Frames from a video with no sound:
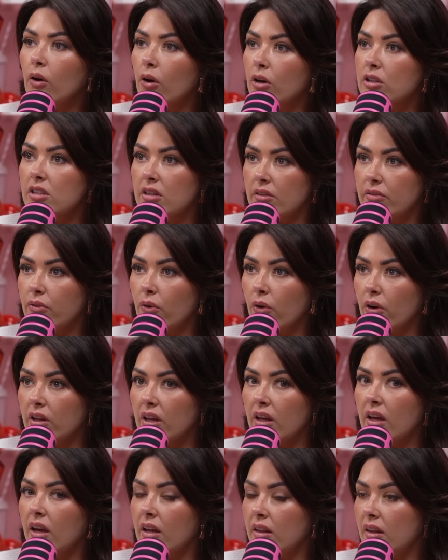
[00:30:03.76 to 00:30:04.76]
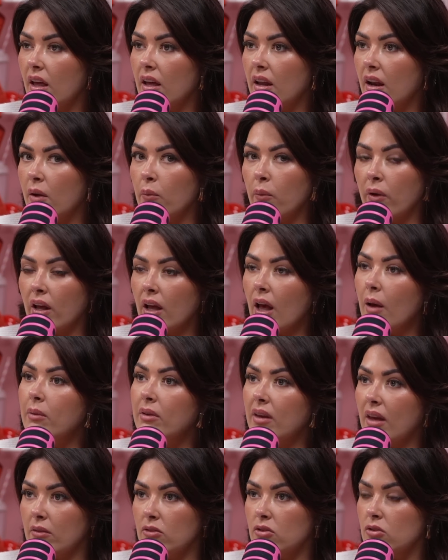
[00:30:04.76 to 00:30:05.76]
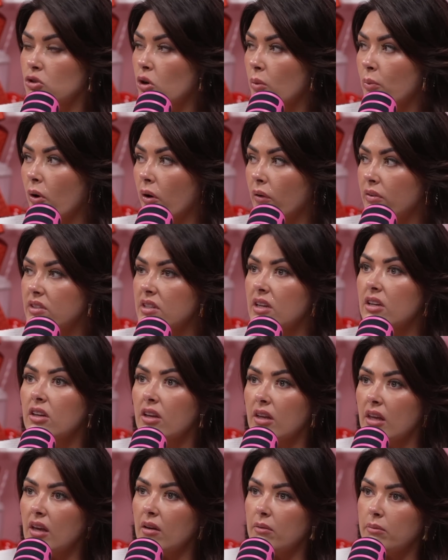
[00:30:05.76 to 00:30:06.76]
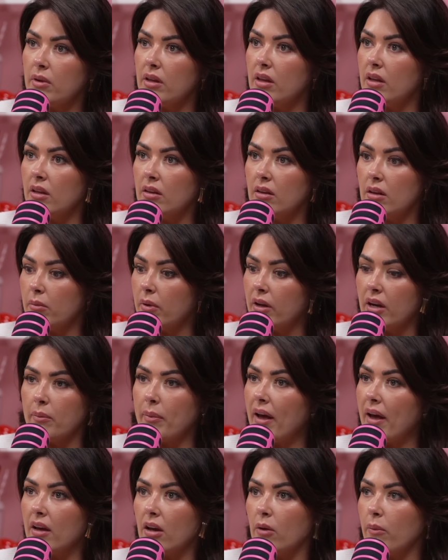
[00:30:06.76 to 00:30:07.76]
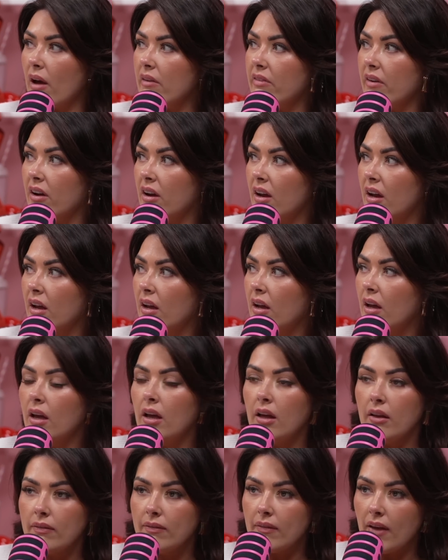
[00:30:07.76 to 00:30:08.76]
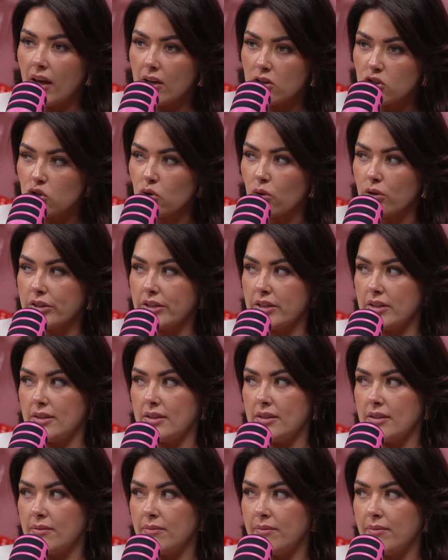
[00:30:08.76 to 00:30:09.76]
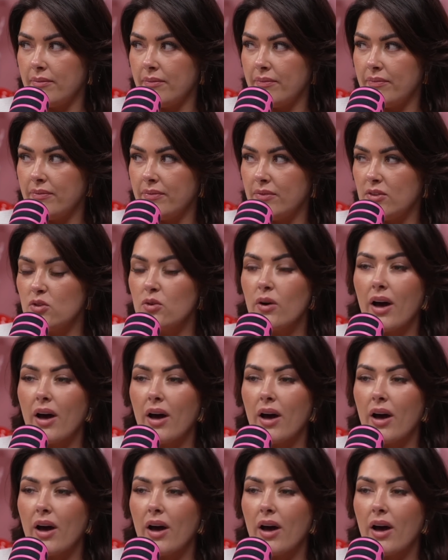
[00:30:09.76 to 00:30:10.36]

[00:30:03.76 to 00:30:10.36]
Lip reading: order it for you. And then when I come and drop it off to you, you can give me the money back or whatever. Sorted. So